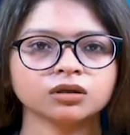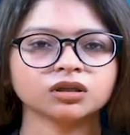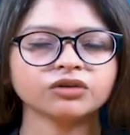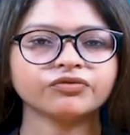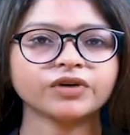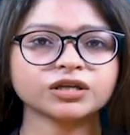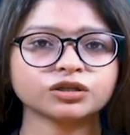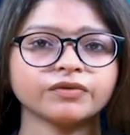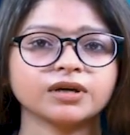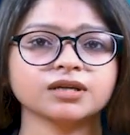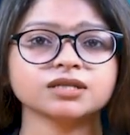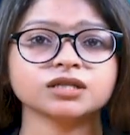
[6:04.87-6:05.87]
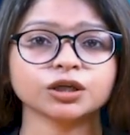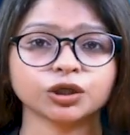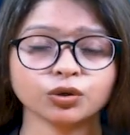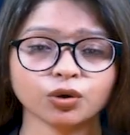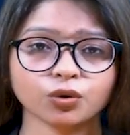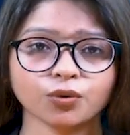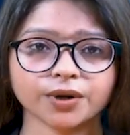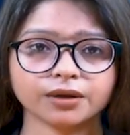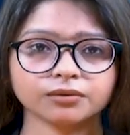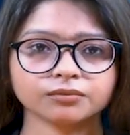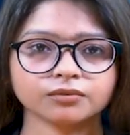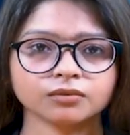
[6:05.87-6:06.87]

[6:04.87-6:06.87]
The first one is secure coding.